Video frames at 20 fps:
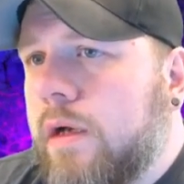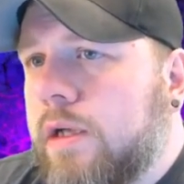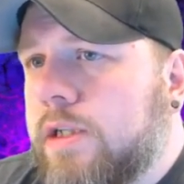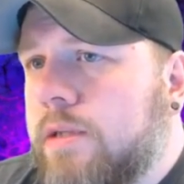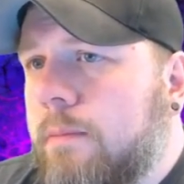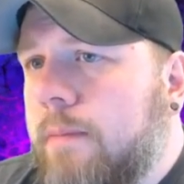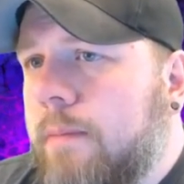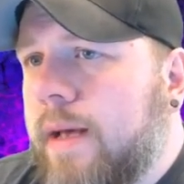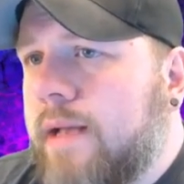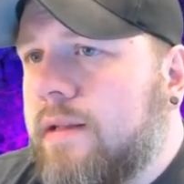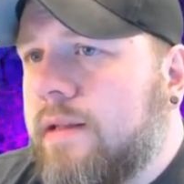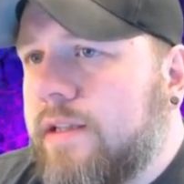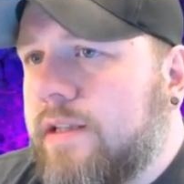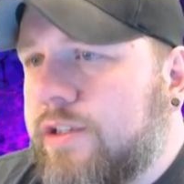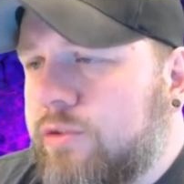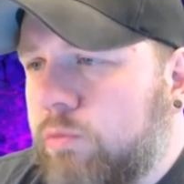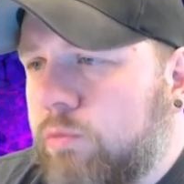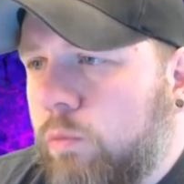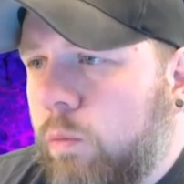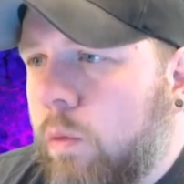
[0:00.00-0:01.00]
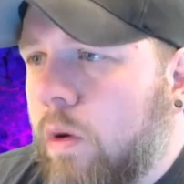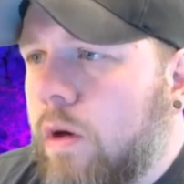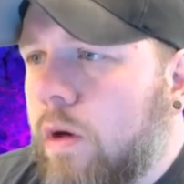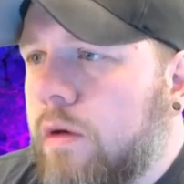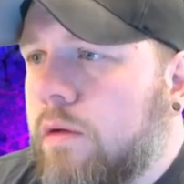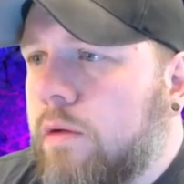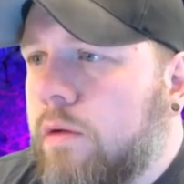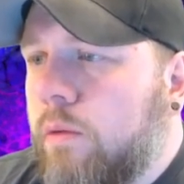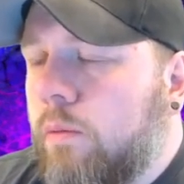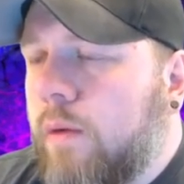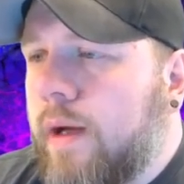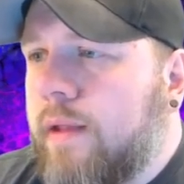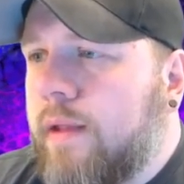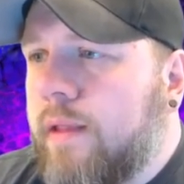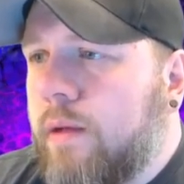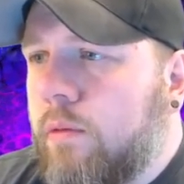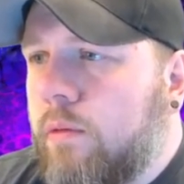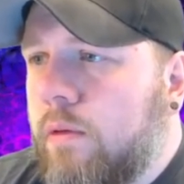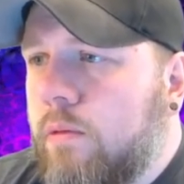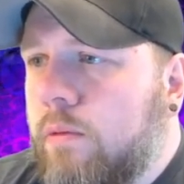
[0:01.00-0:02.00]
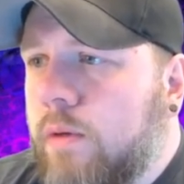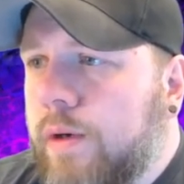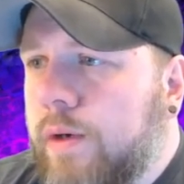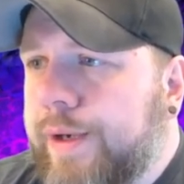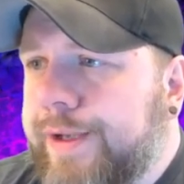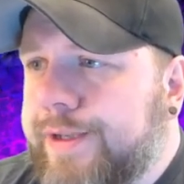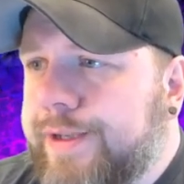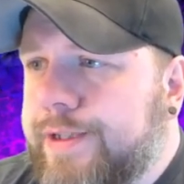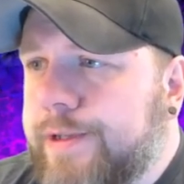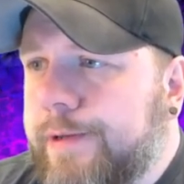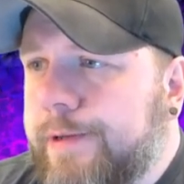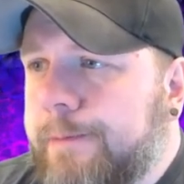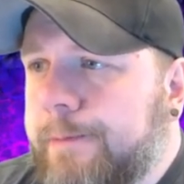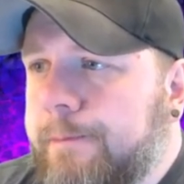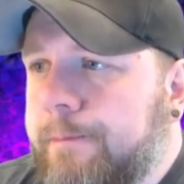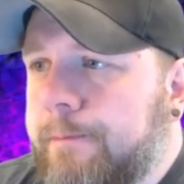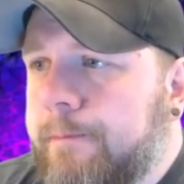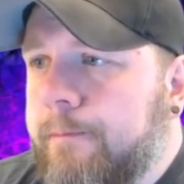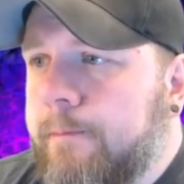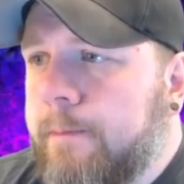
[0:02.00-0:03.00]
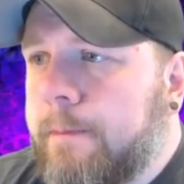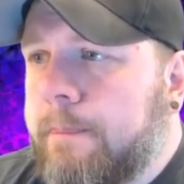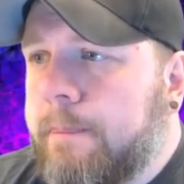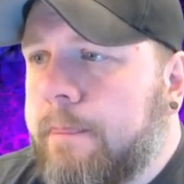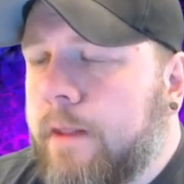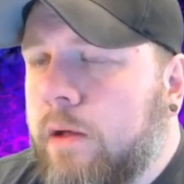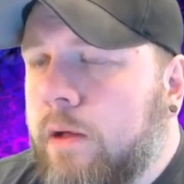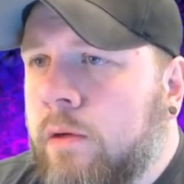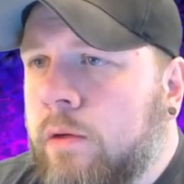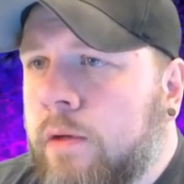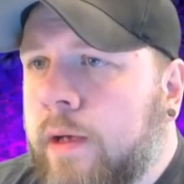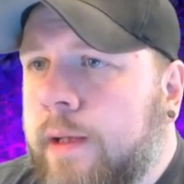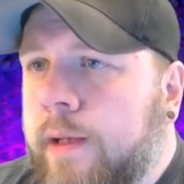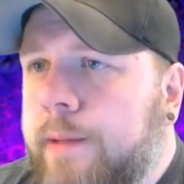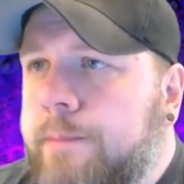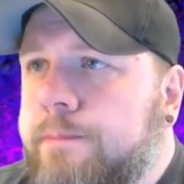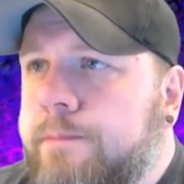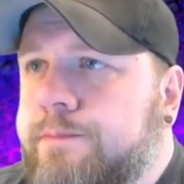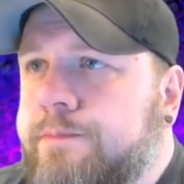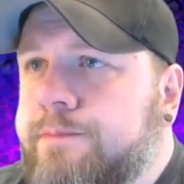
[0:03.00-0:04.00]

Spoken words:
to make this work the way that we want it to. Okay.